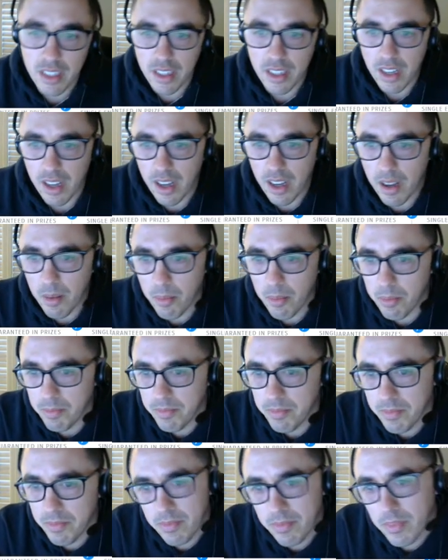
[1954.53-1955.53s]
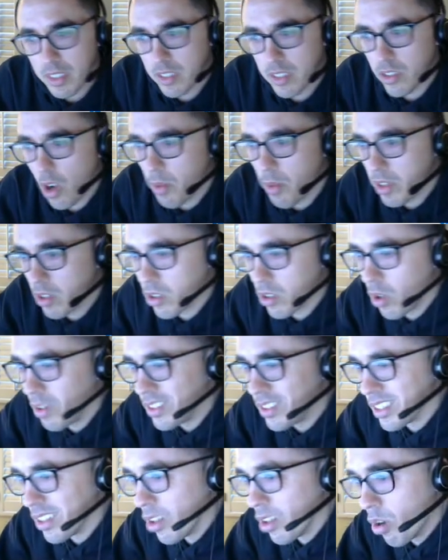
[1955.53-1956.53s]
Start with your
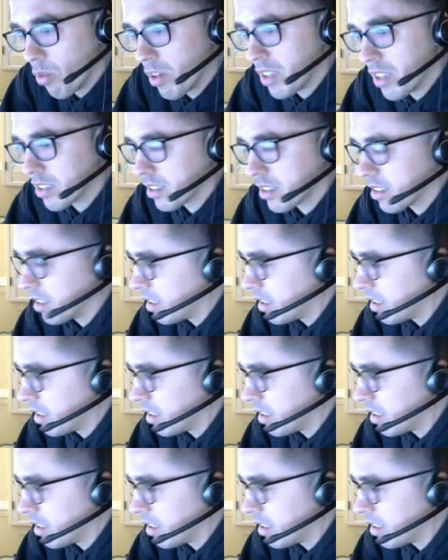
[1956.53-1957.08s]
goalies in low risk.